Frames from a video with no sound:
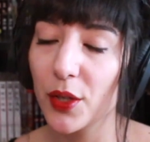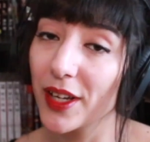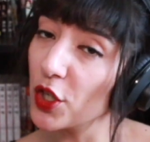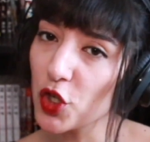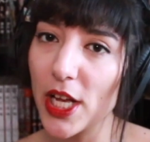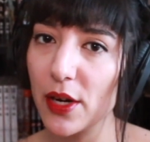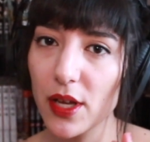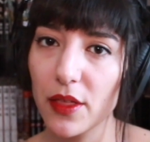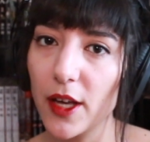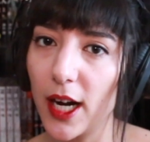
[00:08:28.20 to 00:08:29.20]
you can share
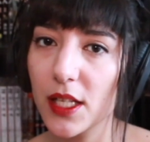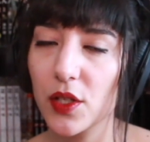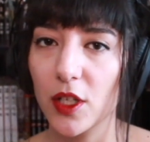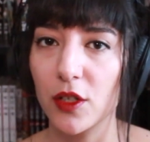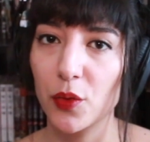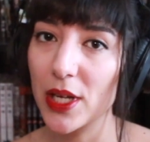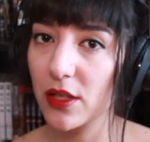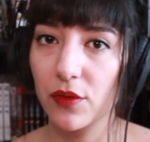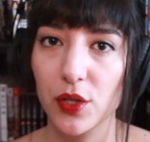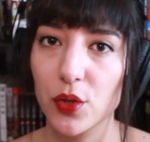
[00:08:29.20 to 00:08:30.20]
your thoughts on the
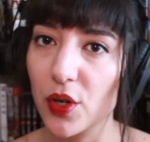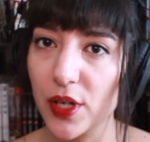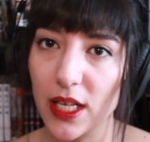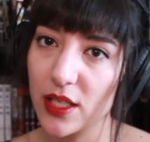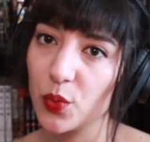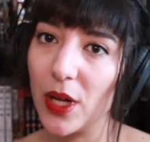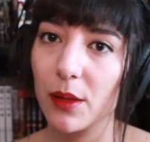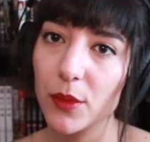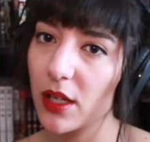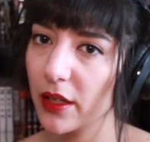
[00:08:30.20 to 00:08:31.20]
rest of the story as
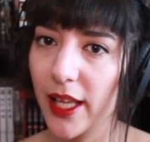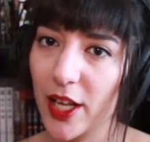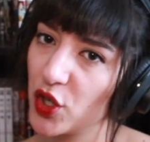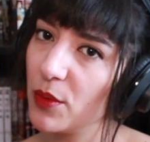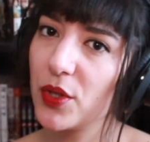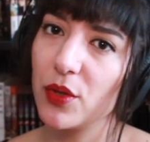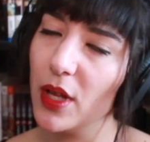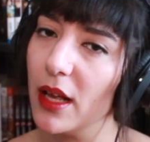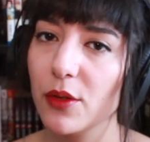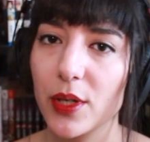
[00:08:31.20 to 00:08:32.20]
well. I'm gonna catch up
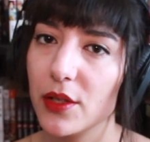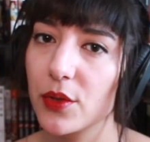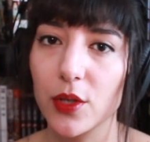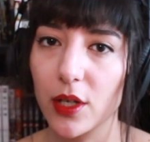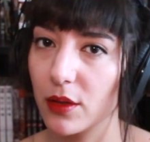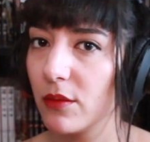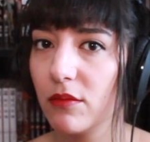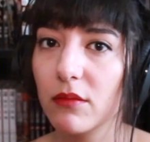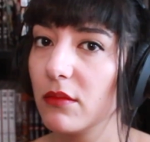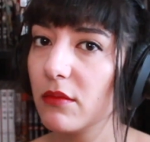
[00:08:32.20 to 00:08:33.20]
soon anyway, so
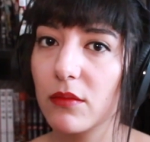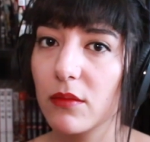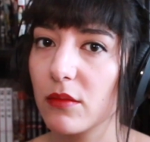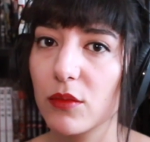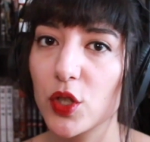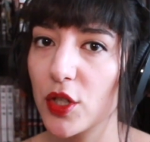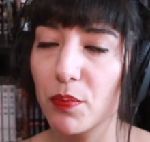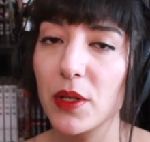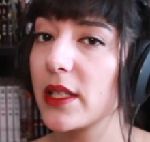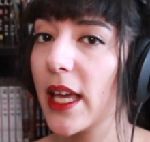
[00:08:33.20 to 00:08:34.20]

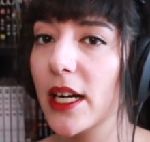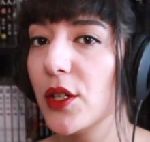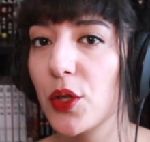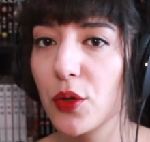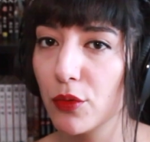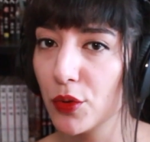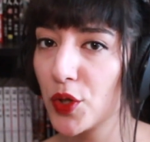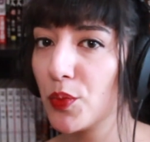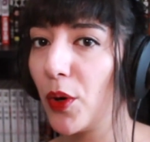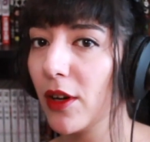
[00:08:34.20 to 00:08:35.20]
don't be scared to
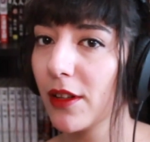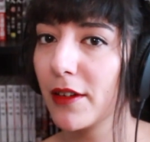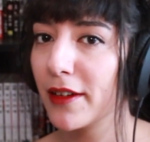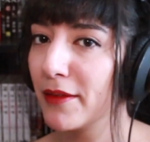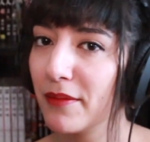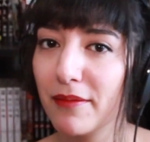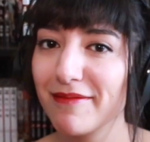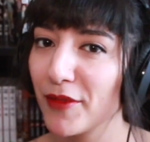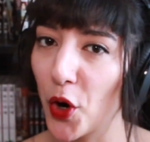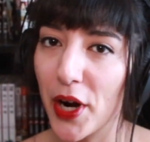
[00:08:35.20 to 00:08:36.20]
spoiler
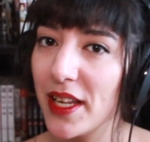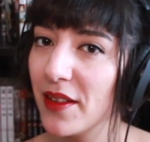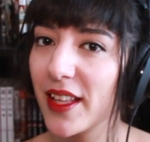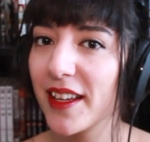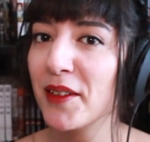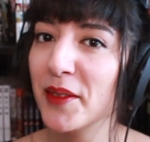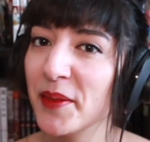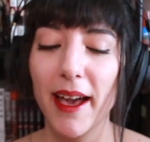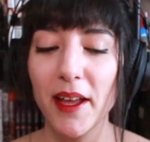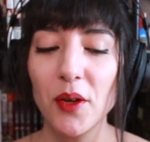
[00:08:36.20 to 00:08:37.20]
or anything.
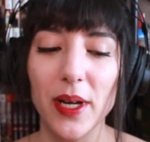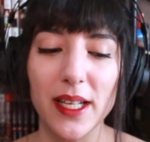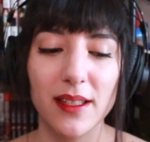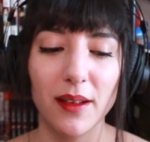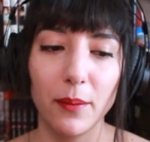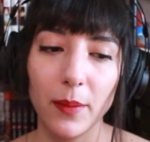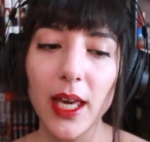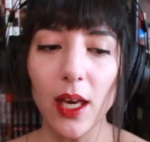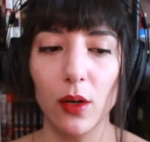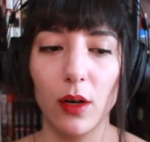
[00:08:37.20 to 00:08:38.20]
Anyways,
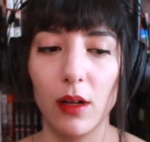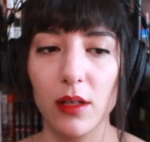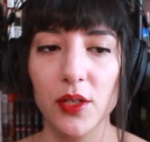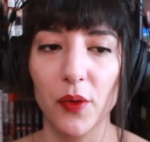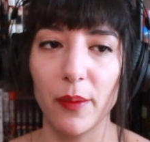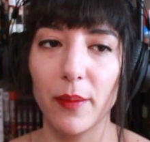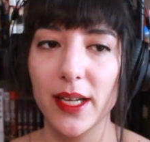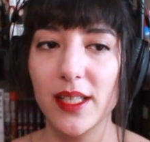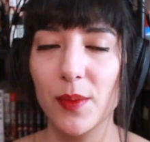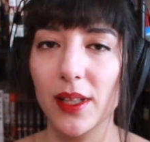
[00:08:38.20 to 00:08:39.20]
Mikio also
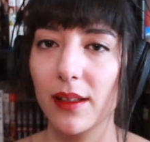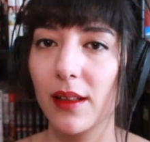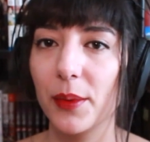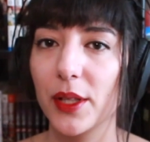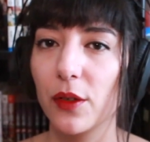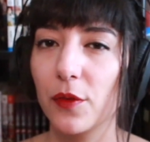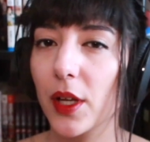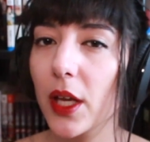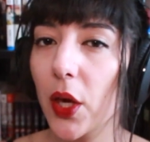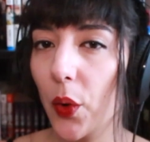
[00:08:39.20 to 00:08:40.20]
reminds me a little bit of
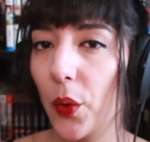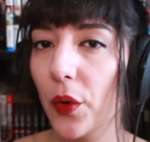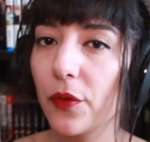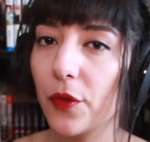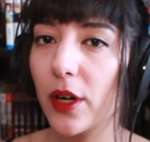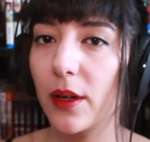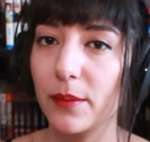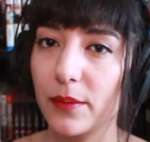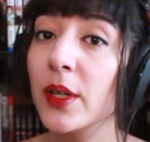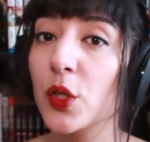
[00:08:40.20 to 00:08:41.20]
Kyo
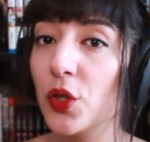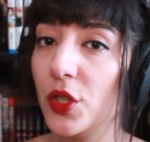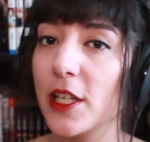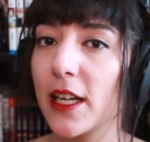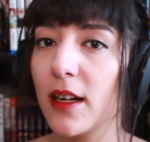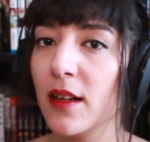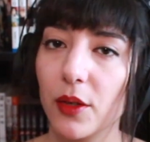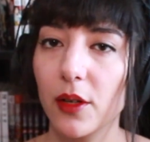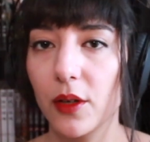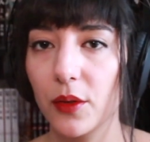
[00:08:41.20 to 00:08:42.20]
from Juujika,
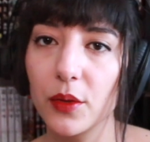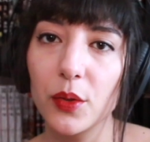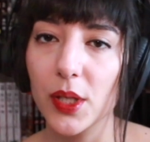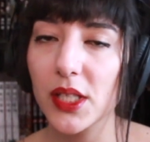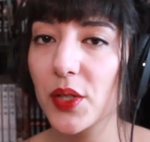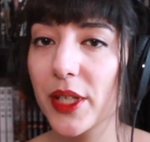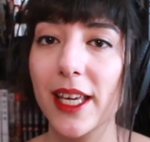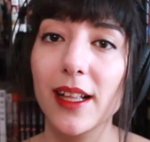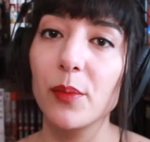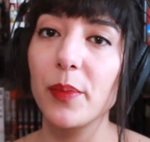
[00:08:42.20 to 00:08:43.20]
you know, who wants to
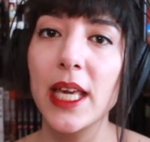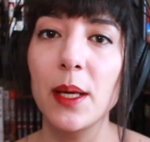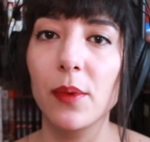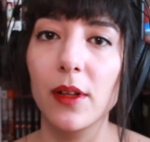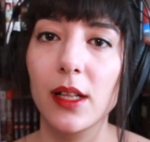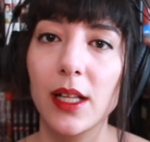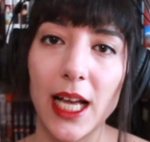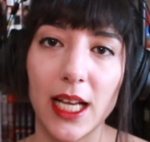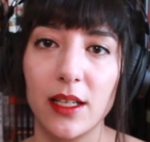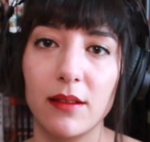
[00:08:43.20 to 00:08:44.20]
kill people
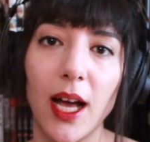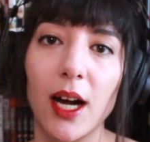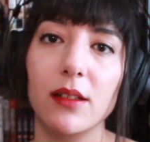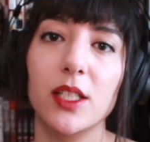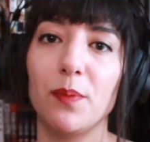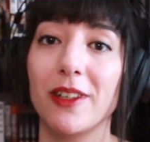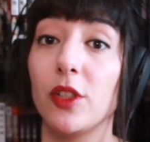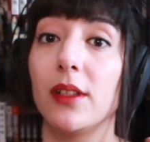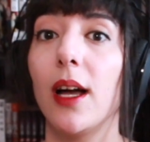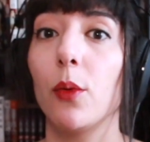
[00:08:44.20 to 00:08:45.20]
and how
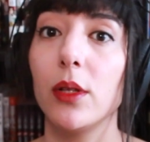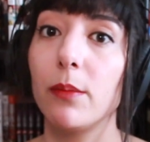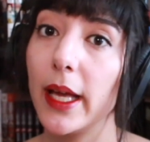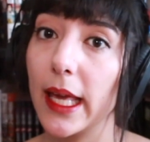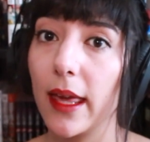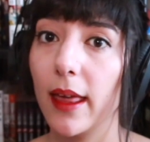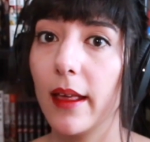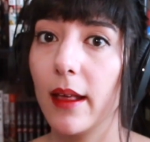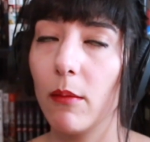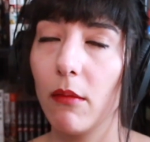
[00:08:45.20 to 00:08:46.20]
special that would make
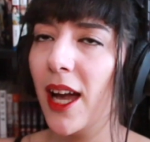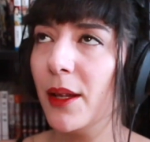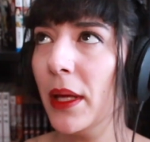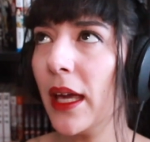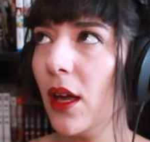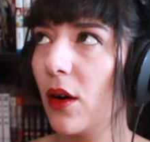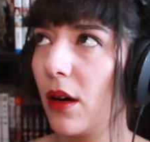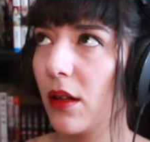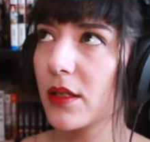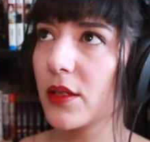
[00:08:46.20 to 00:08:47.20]
him. And
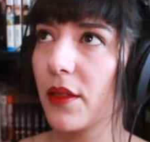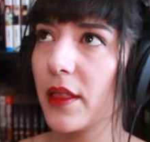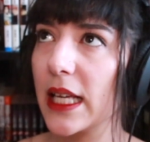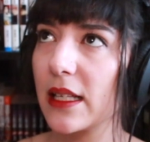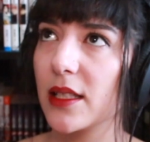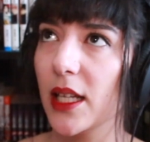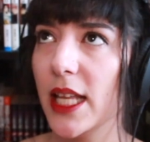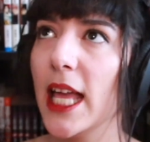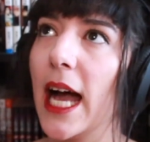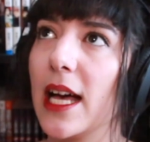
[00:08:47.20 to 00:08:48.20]
Mikio also thinks that
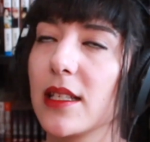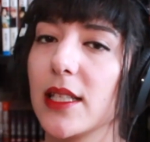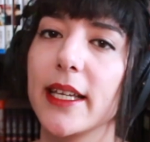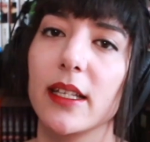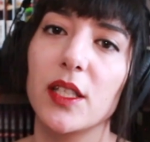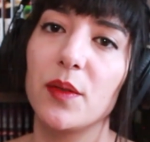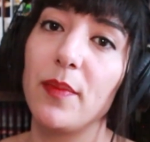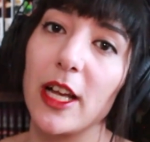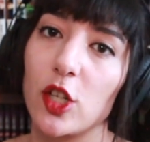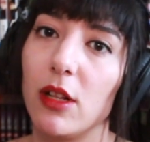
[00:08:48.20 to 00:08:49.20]
he has like a
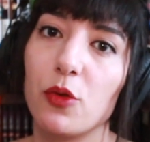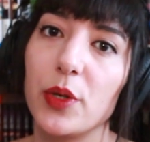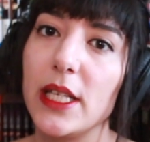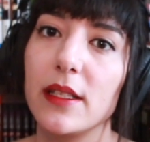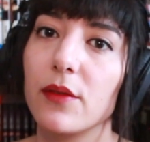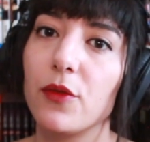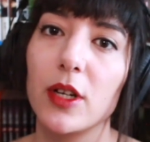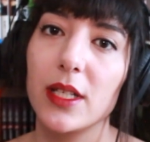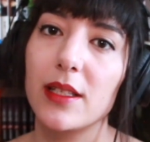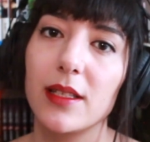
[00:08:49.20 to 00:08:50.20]
special reason
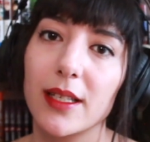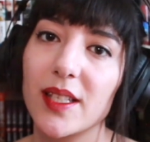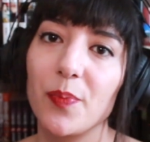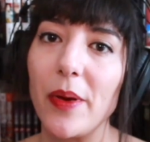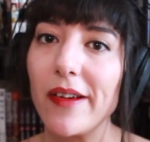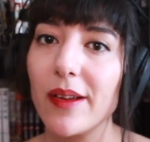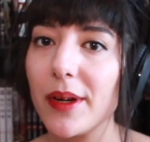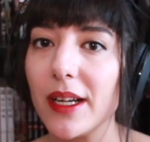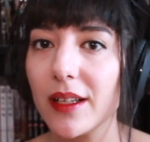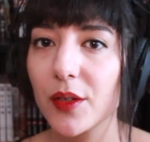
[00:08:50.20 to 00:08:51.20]
for this
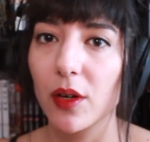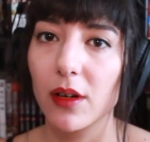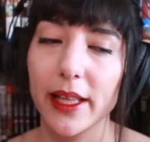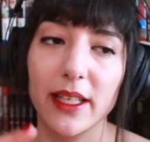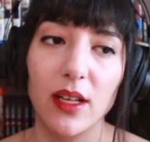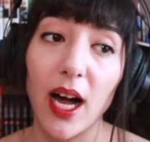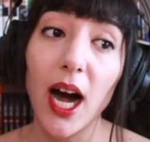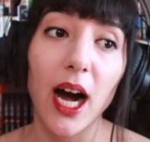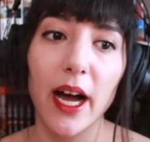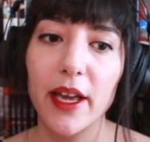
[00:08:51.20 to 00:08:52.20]
experiment, or like a
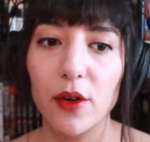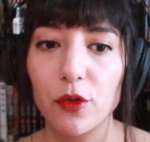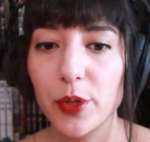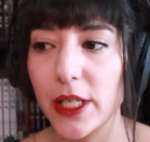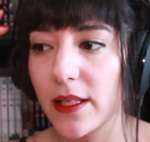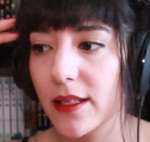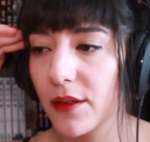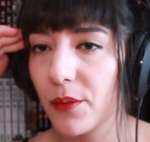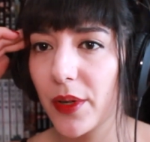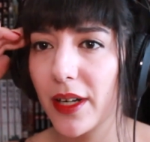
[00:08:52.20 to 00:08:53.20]
higher
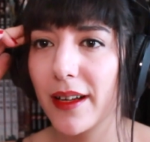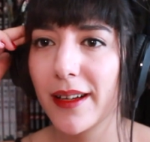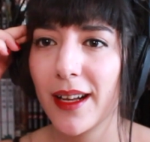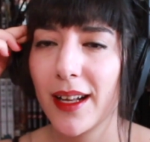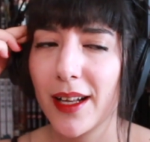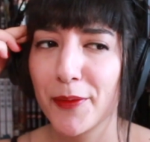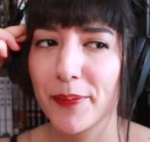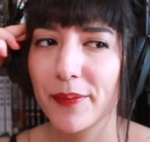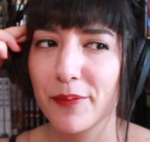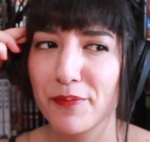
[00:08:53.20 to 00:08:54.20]
reason, but
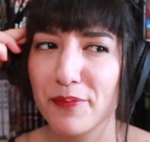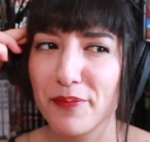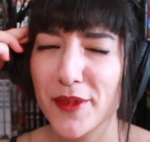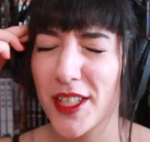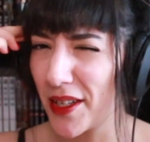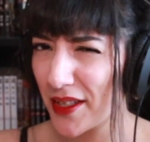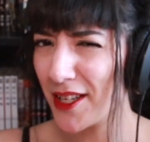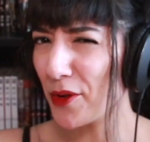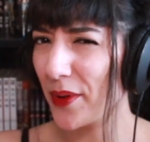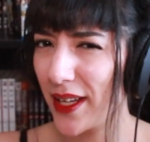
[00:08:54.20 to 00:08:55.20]

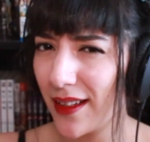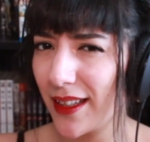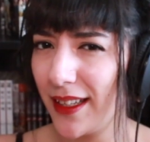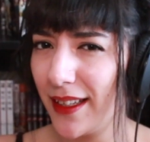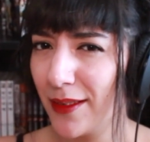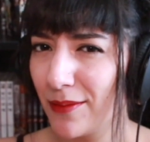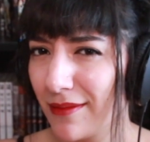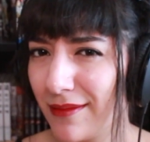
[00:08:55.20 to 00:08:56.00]
does he really?